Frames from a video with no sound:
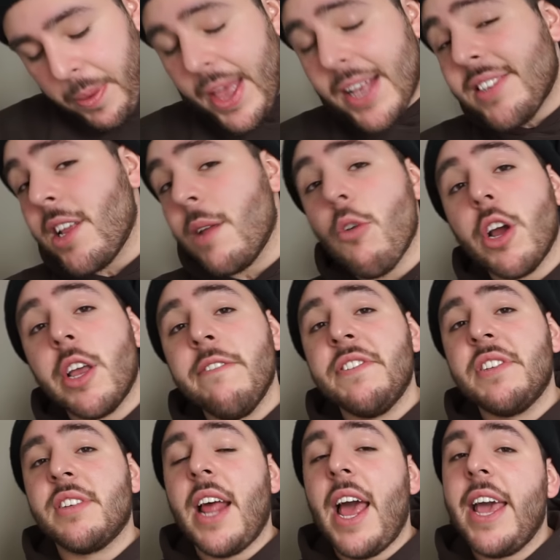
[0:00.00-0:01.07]
pants that I'm rocking for
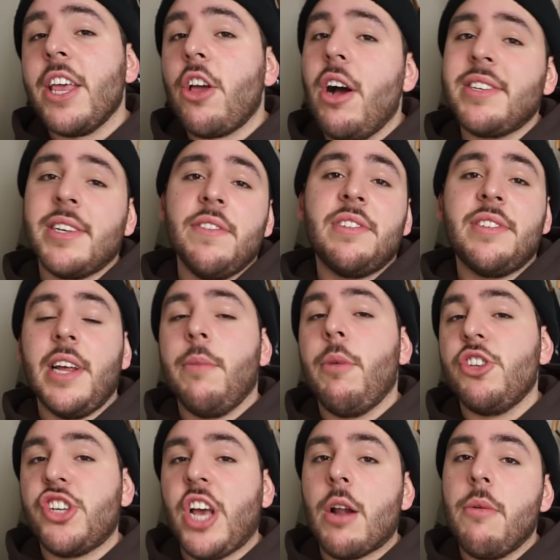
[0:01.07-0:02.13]
today, you guys haven't seen on my
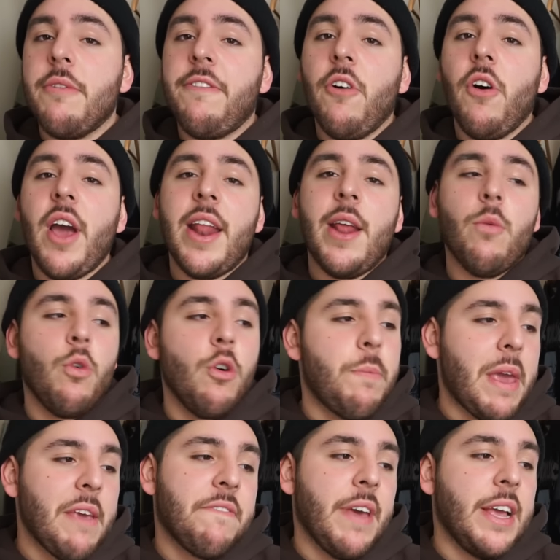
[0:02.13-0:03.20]
channel before and it will
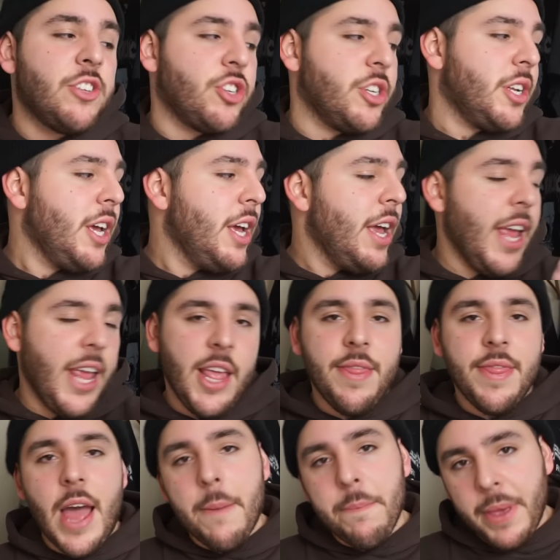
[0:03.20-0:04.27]
be featured
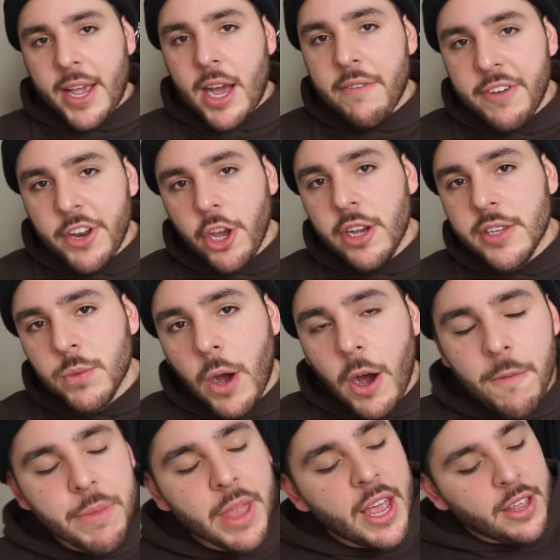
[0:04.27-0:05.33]
in that pickup video as
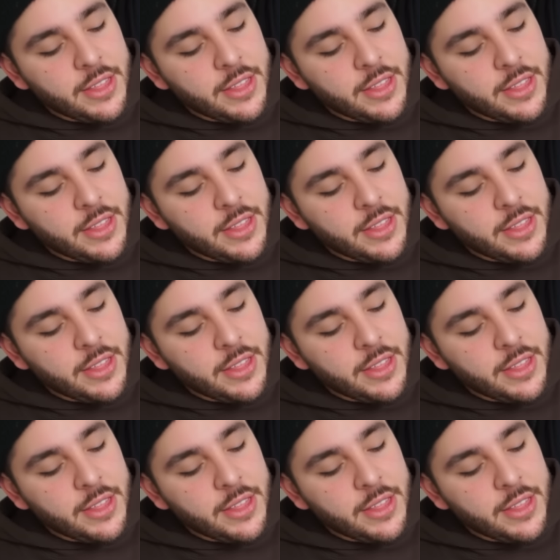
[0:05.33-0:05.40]
well.